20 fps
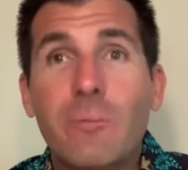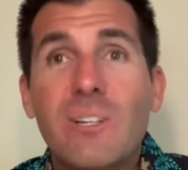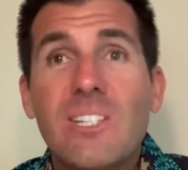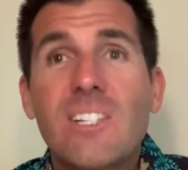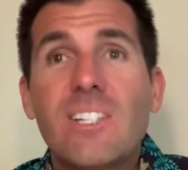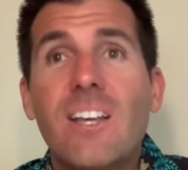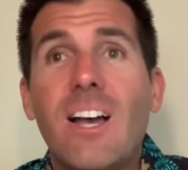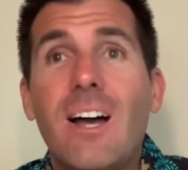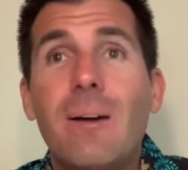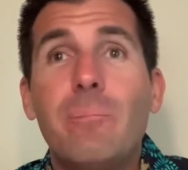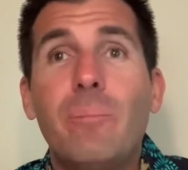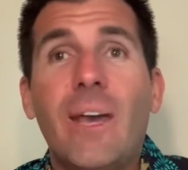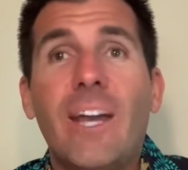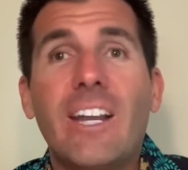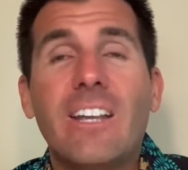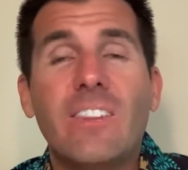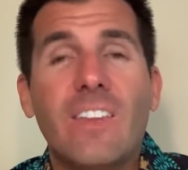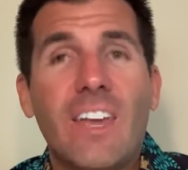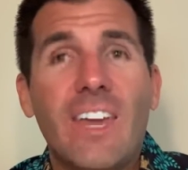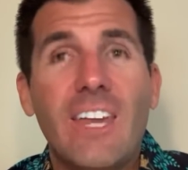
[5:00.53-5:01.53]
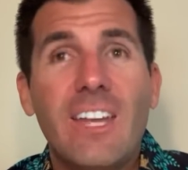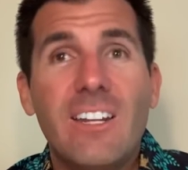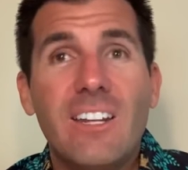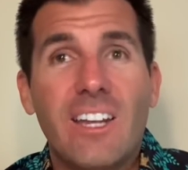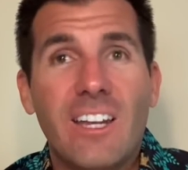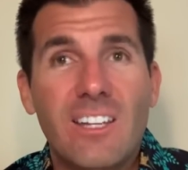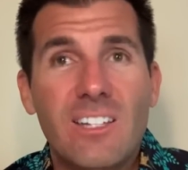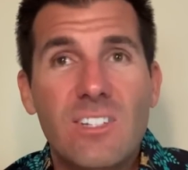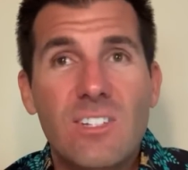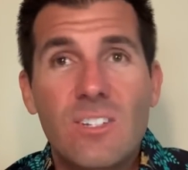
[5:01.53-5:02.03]
we saw back in the
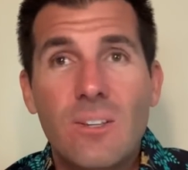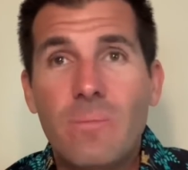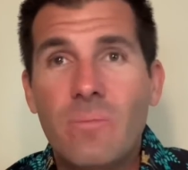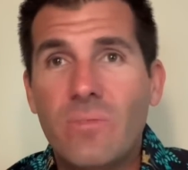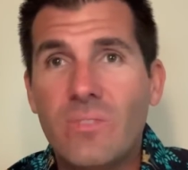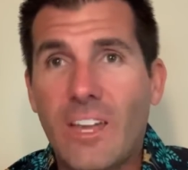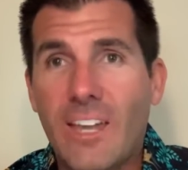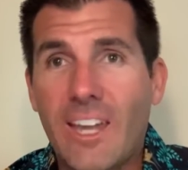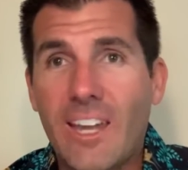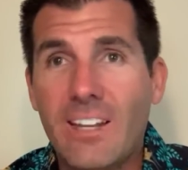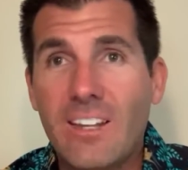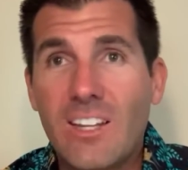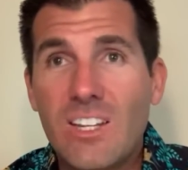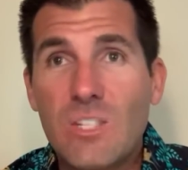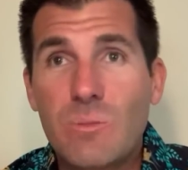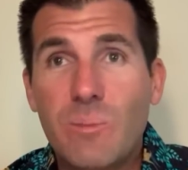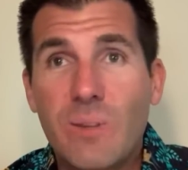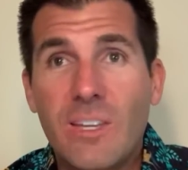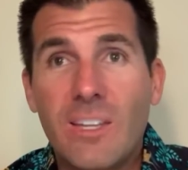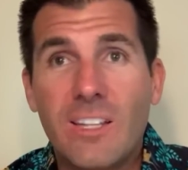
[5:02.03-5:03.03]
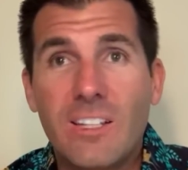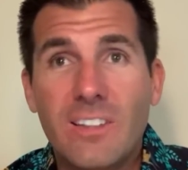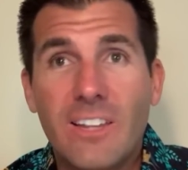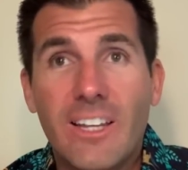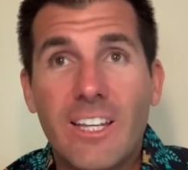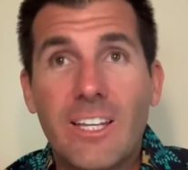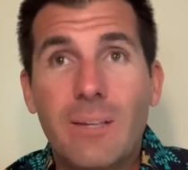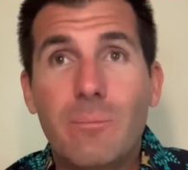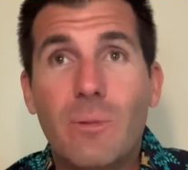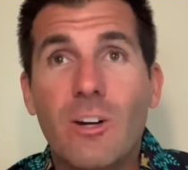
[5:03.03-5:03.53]
heydays. The heydays being
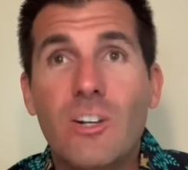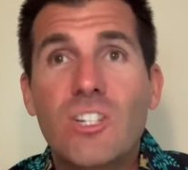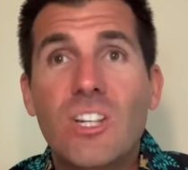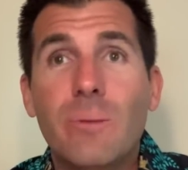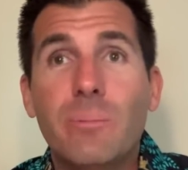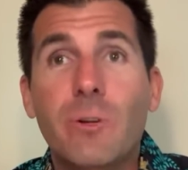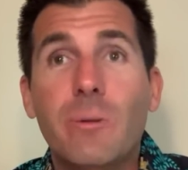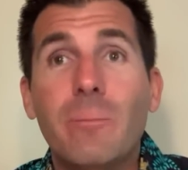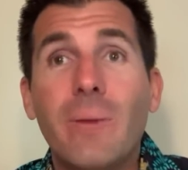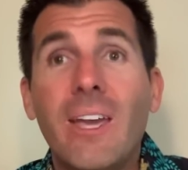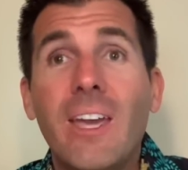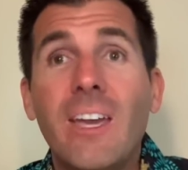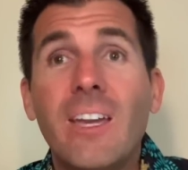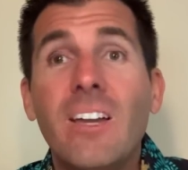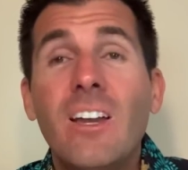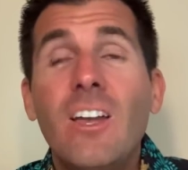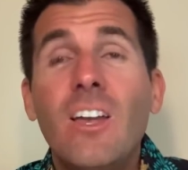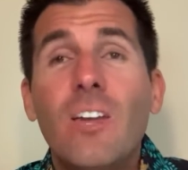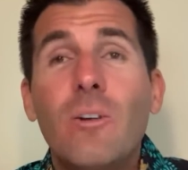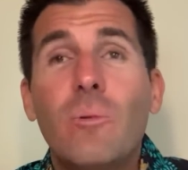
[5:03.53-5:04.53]
like March, April, May,